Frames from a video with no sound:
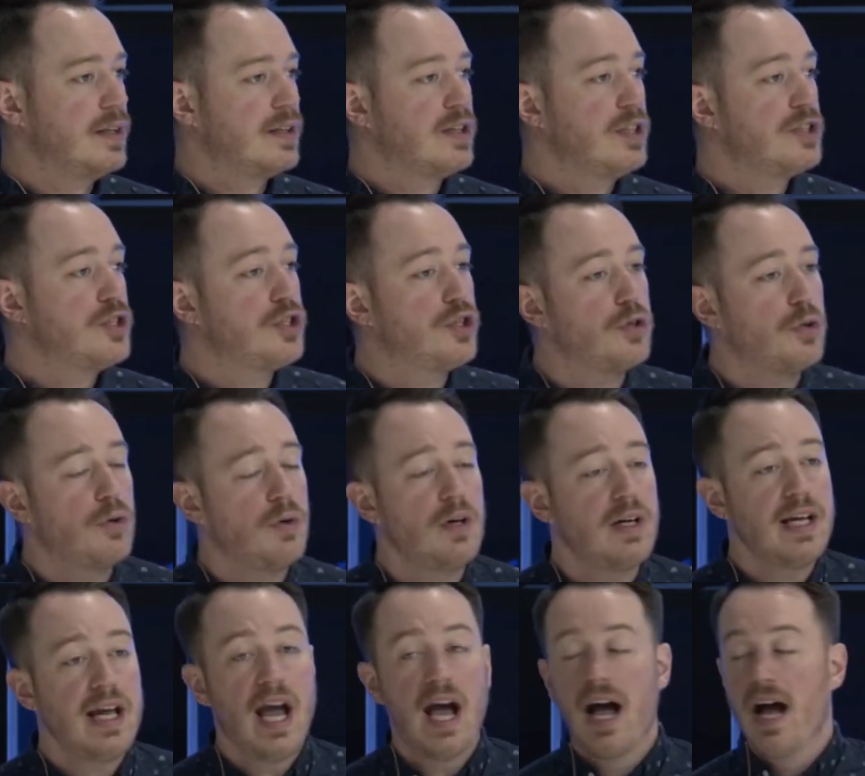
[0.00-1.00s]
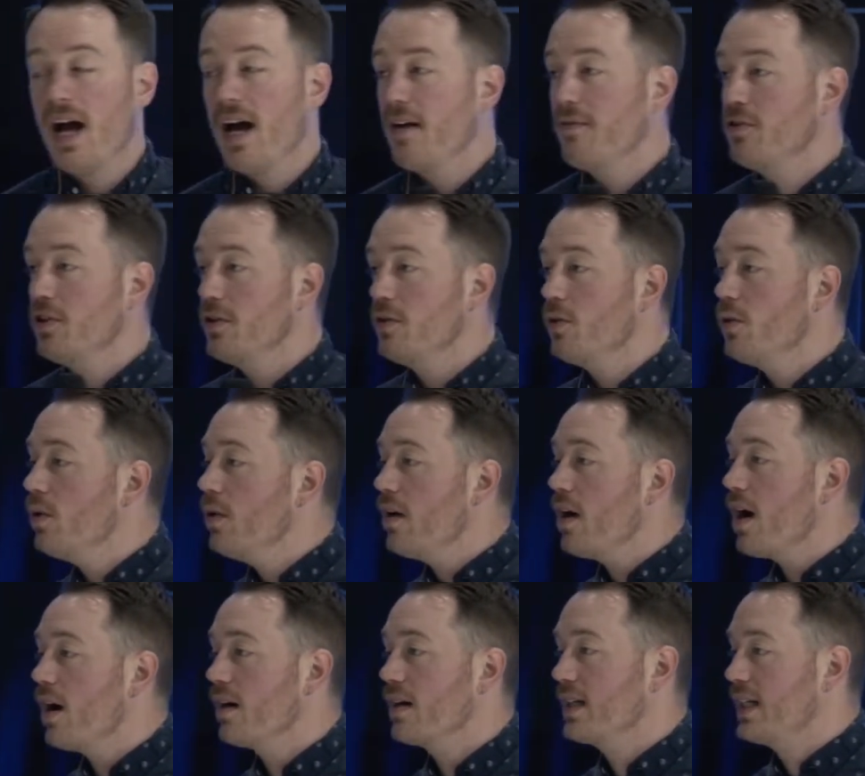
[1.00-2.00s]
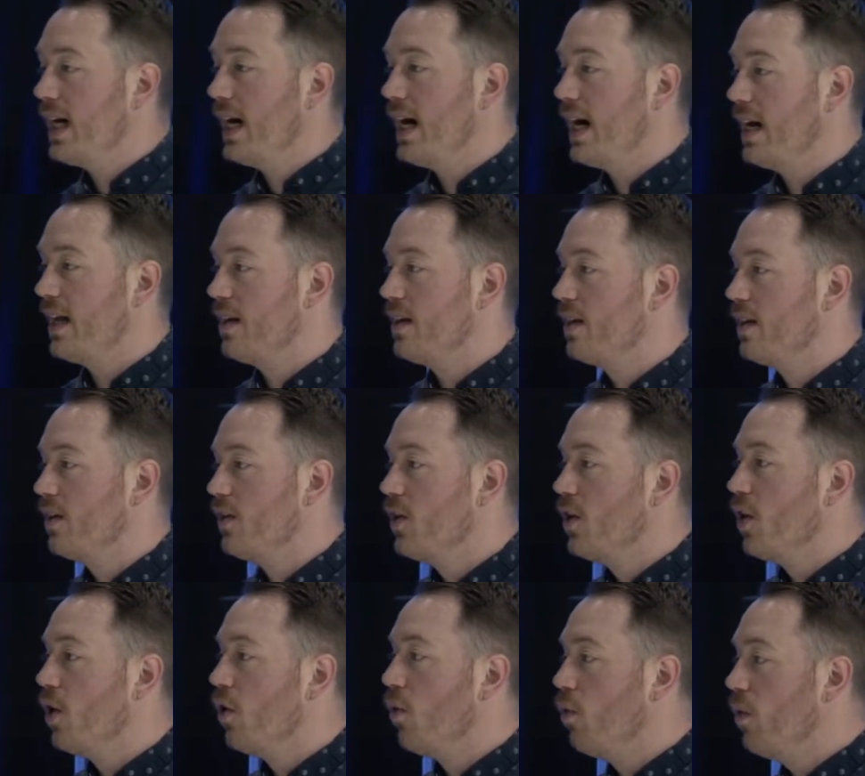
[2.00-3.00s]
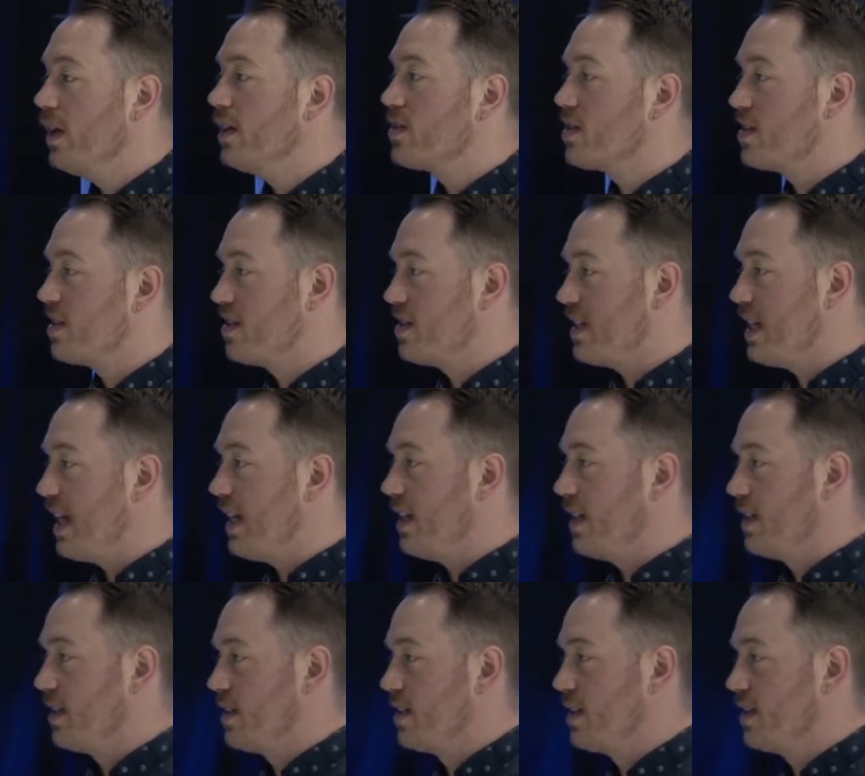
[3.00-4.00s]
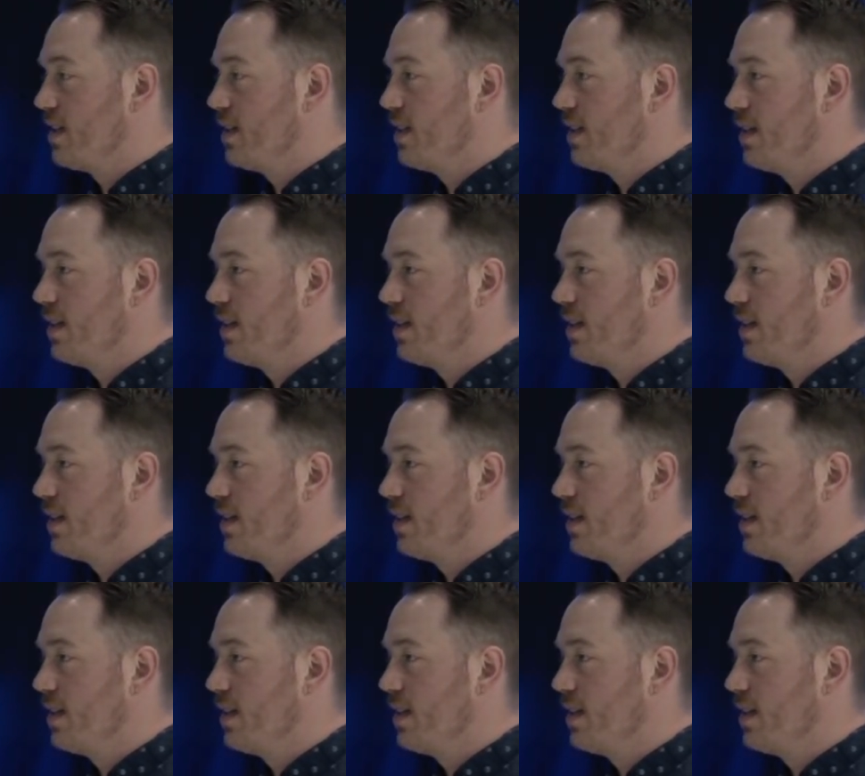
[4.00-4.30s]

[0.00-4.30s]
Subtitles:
The joy of the Lord our God will sustain us.